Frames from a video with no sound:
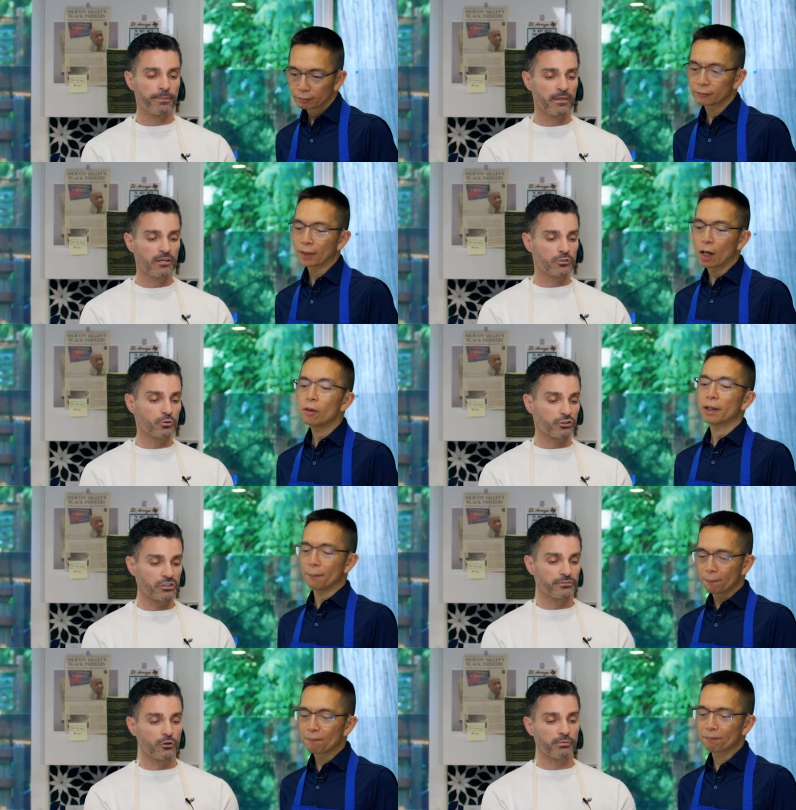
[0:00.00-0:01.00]
Speaker 1: okay. to oh, yeah.
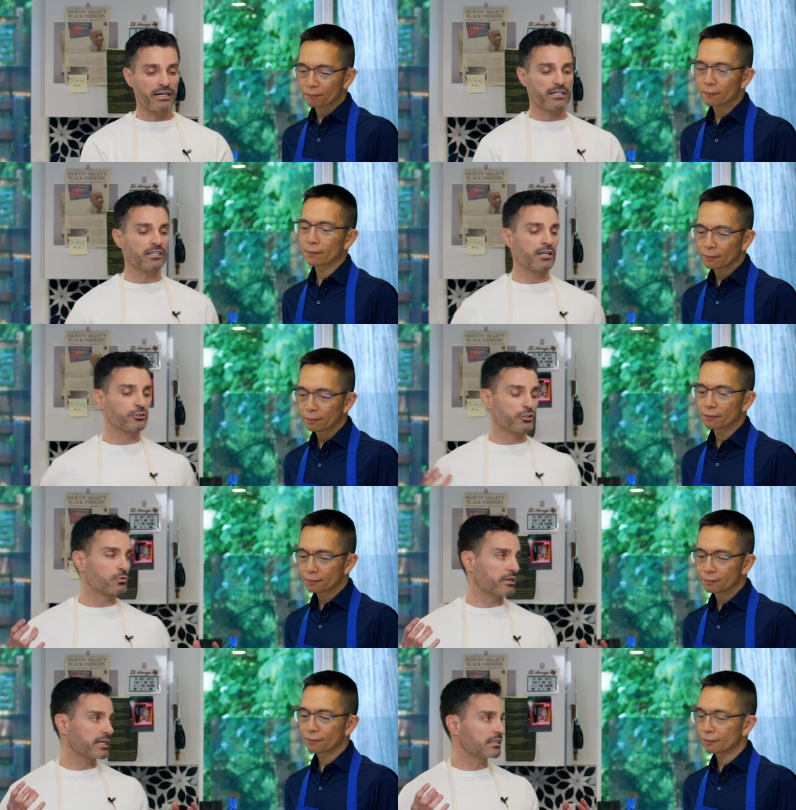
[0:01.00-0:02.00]
transform that in and to
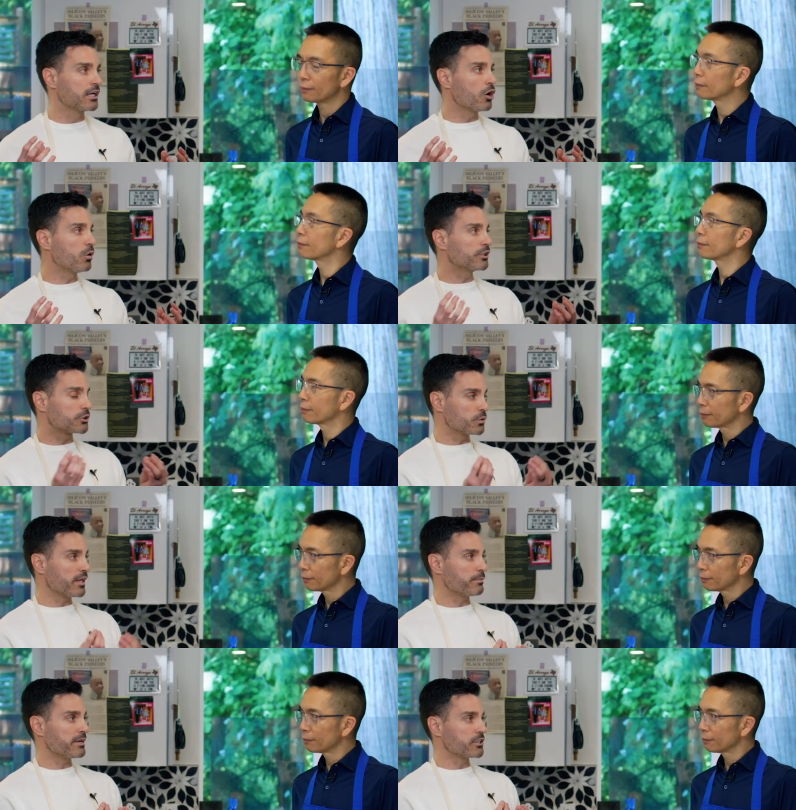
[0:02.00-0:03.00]
create only two
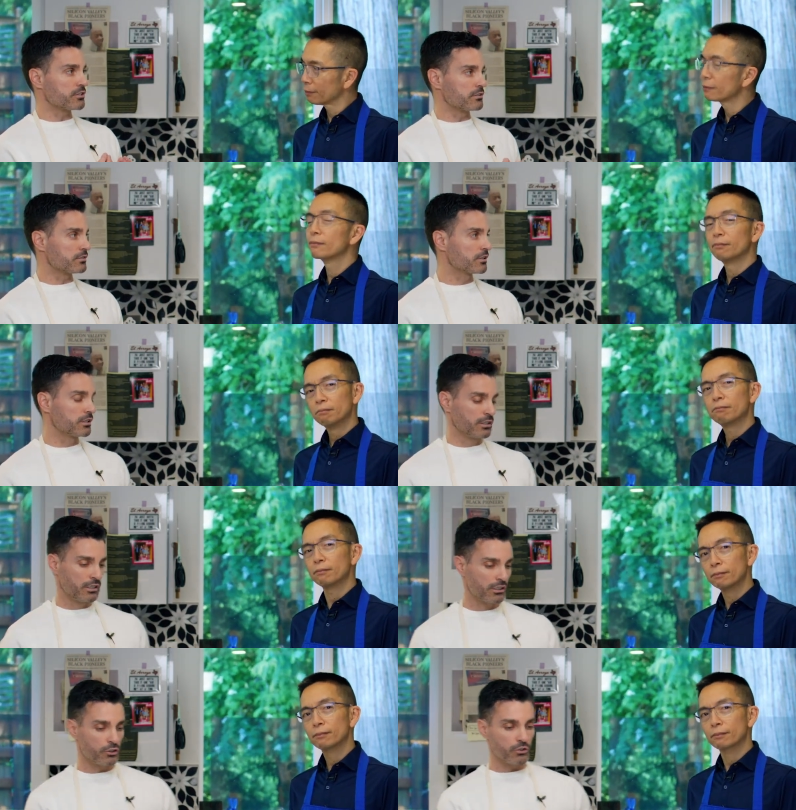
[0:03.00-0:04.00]
dimensions. Mm -hmm
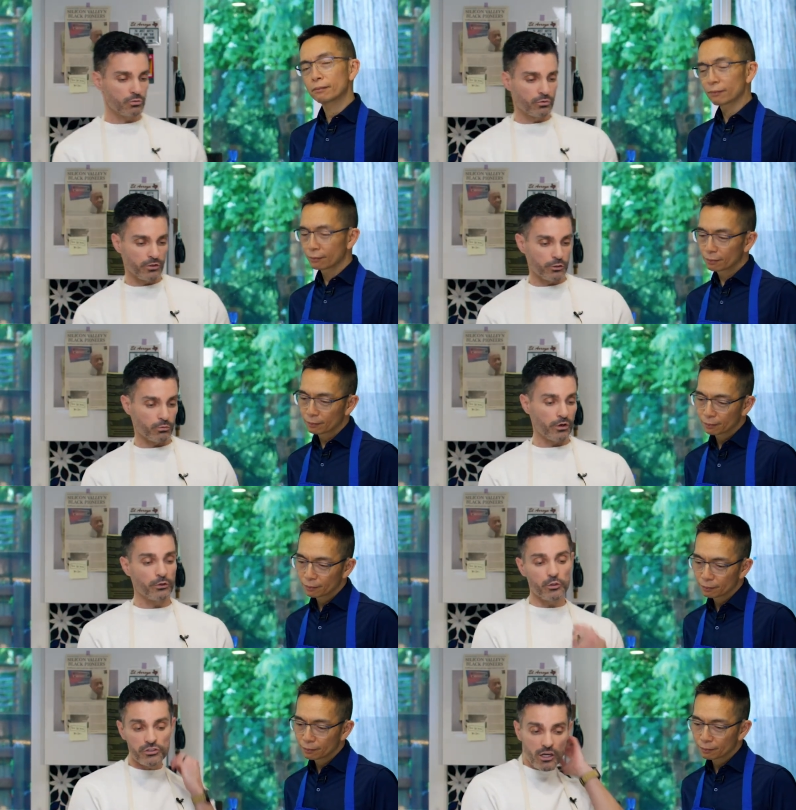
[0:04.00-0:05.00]
you re
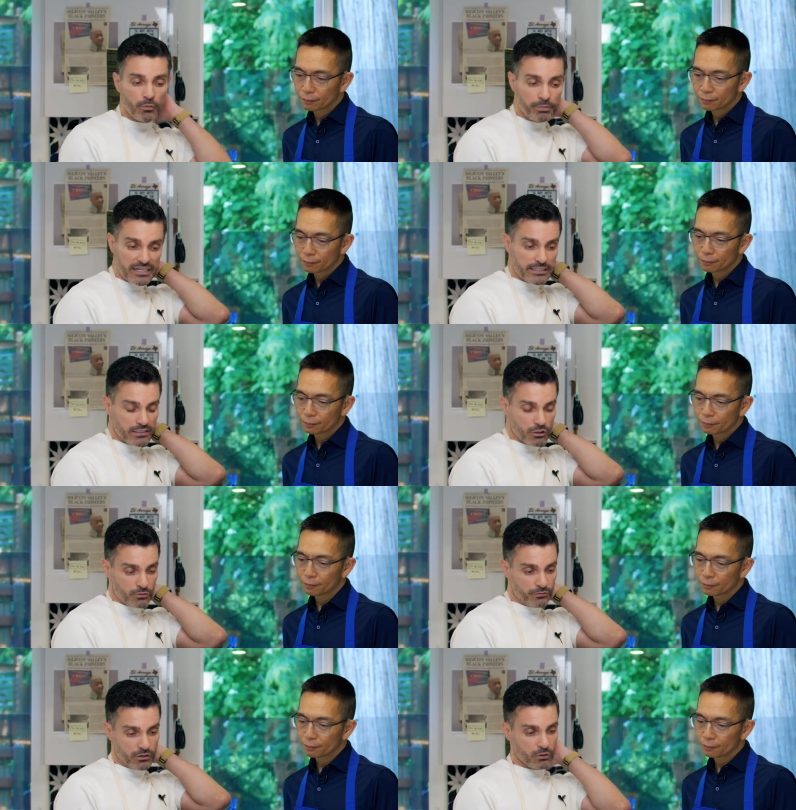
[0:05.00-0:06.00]
reduce the complexity
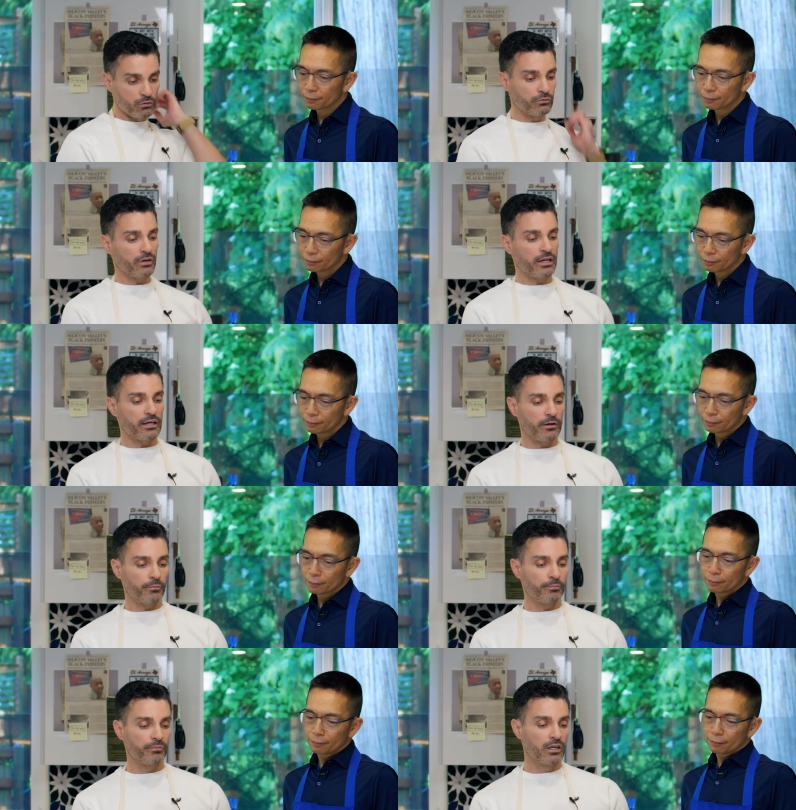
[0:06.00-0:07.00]
of, of
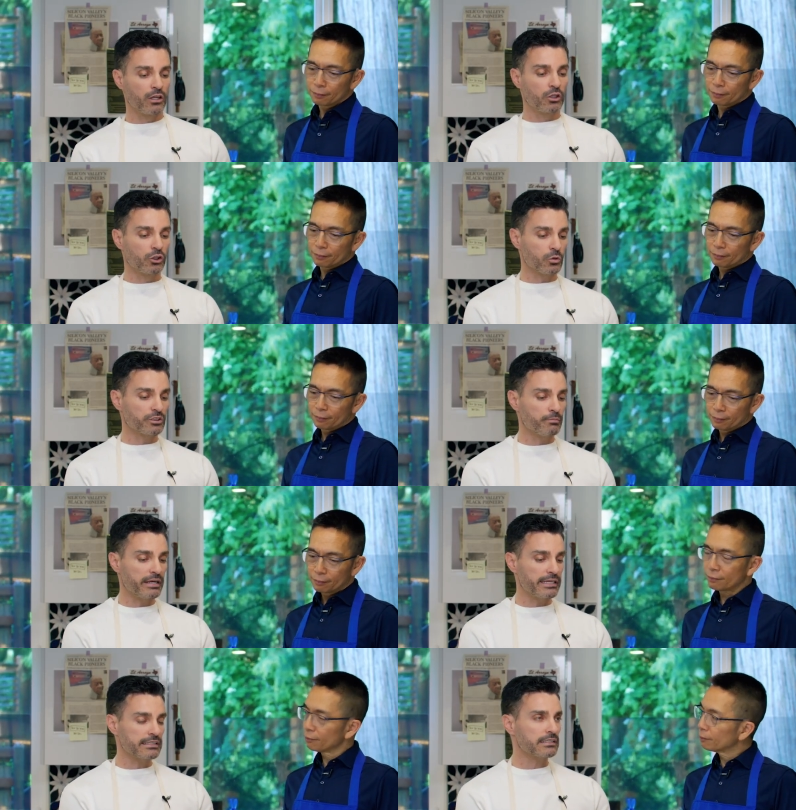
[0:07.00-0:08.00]
um, those
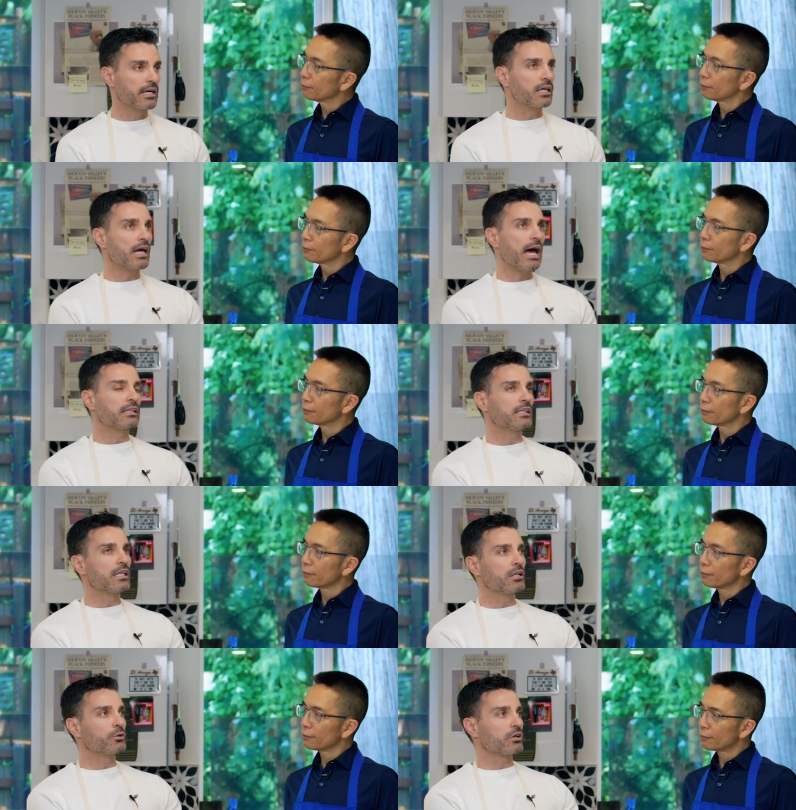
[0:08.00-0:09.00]
embeddings
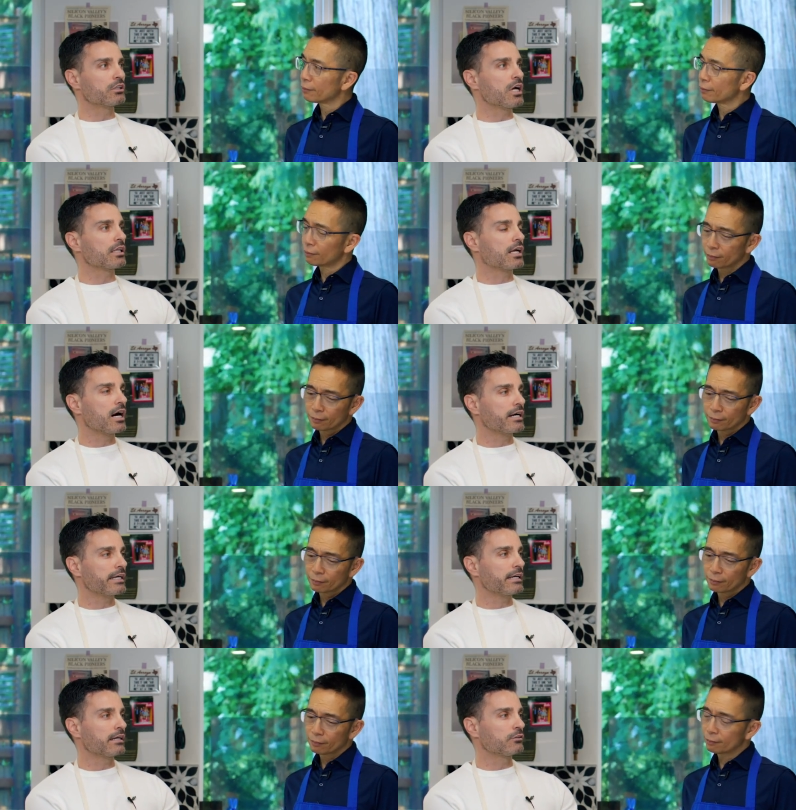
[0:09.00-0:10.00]
and you're not
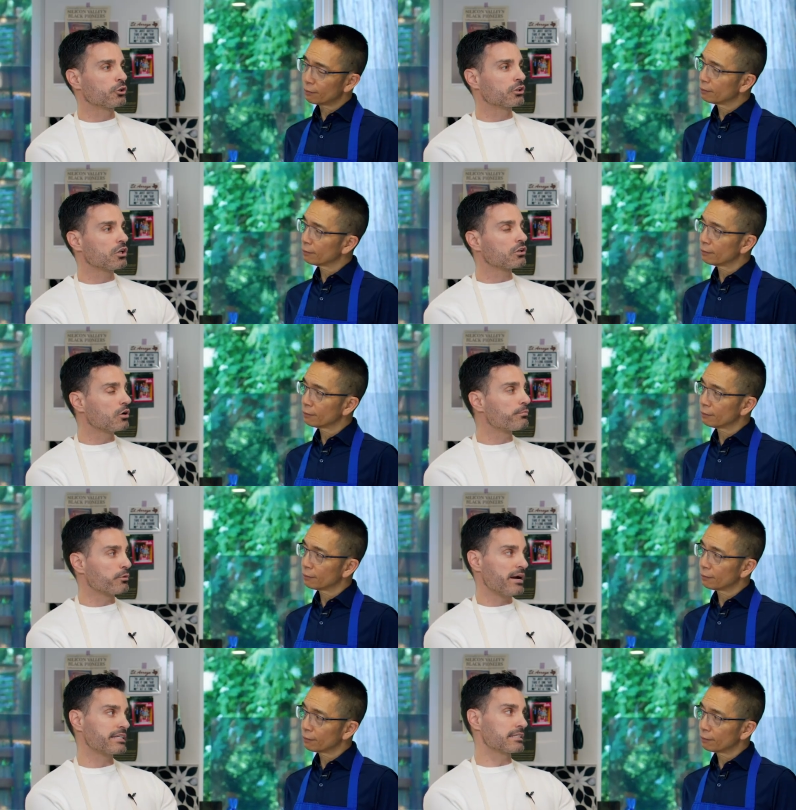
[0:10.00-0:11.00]
cutting, you're not
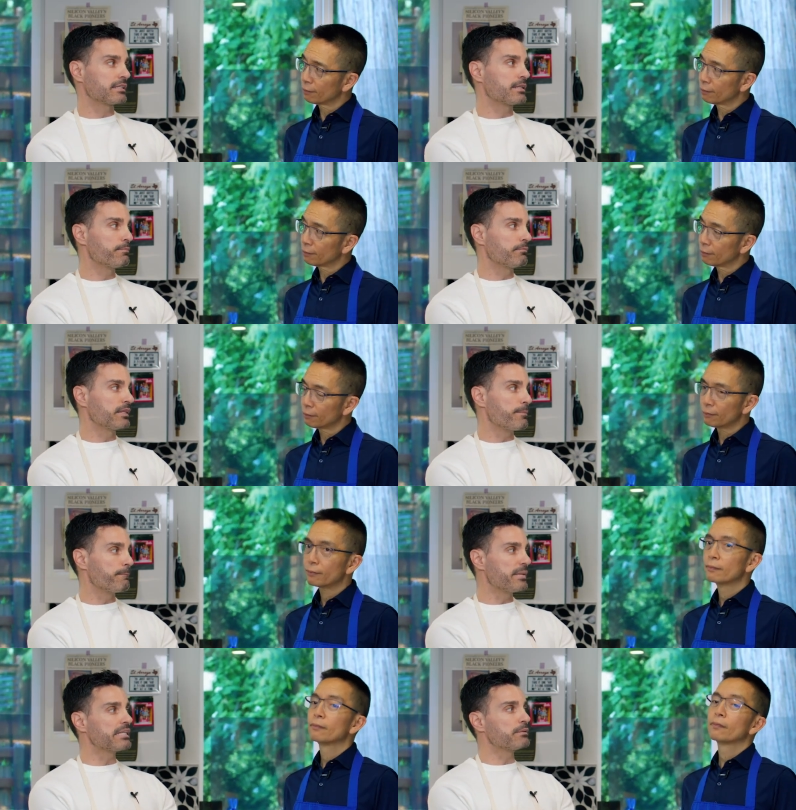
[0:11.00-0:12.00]
compromising the, the
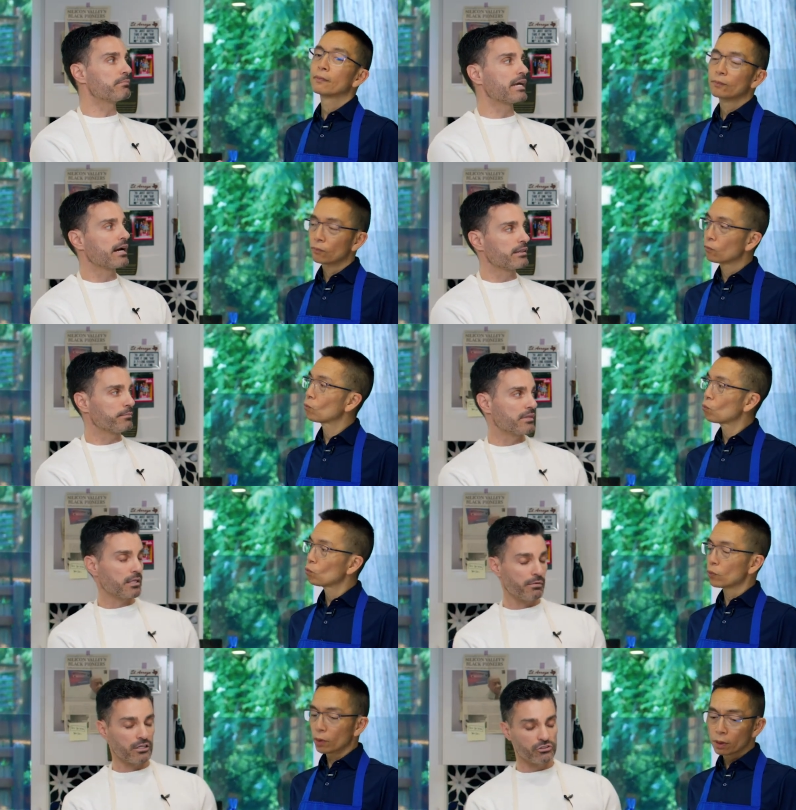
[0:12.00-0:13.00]
meaning behind them
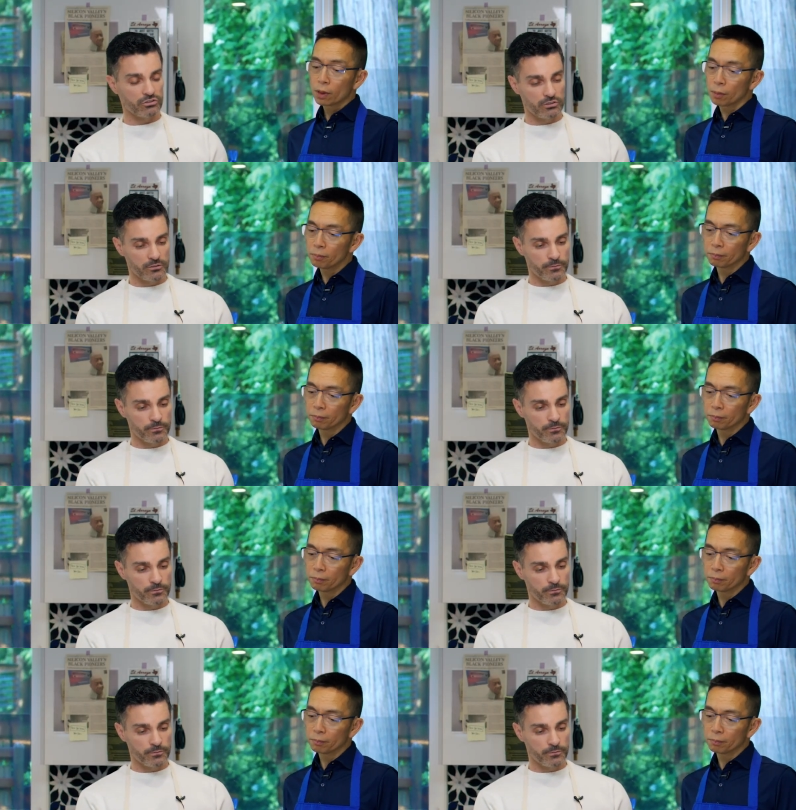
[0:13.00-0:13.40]
that much. Hmm,